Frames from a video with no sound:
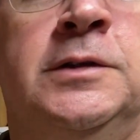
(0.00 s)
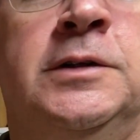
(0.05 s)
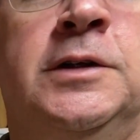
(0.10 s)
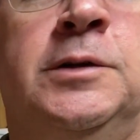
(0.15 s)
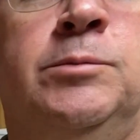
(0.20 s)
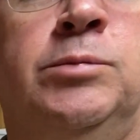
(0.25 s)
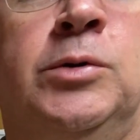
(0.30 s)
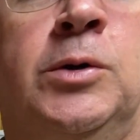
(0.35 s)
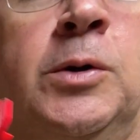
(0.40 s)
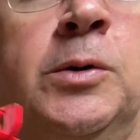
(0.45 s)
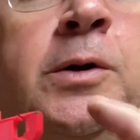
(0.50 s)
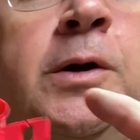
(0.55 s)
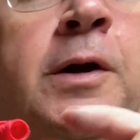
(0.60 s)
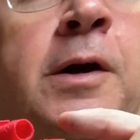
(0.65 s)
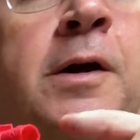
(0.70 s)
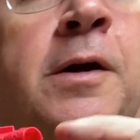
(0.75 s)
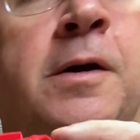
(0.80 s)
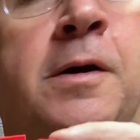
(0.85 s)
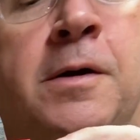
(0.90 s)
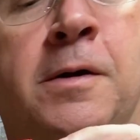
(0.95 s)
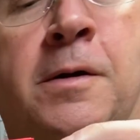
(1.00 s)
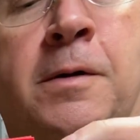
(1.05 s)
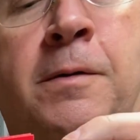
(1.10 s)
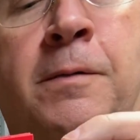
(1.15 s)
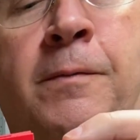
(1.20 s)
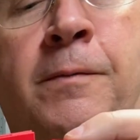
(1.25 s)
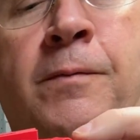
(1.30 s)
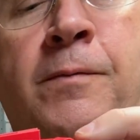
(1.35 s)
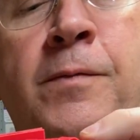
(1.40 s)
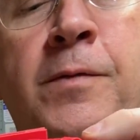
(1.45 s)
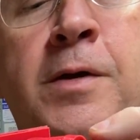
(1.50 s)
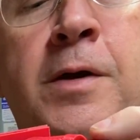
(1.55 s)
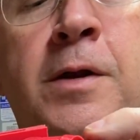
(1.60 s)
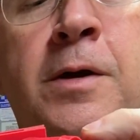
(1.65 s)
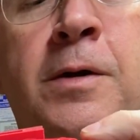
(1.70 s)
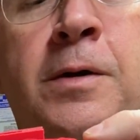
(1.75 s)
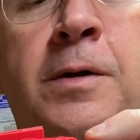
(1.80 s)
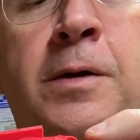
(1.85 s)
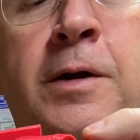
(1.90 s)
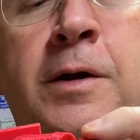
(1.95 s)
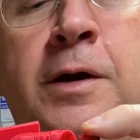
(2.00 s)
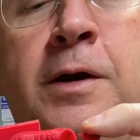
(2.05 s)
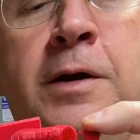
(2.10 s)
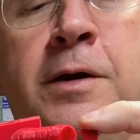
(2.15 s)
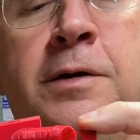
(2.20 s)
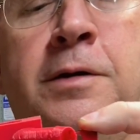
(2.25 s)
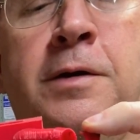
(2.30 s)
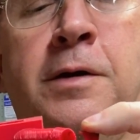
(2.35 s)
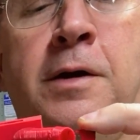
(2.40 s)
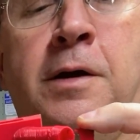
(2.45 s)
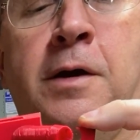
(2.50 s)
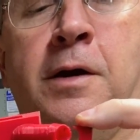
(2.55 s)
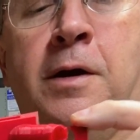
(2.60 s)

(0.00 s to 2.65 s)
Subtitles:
it broke. You know, I guess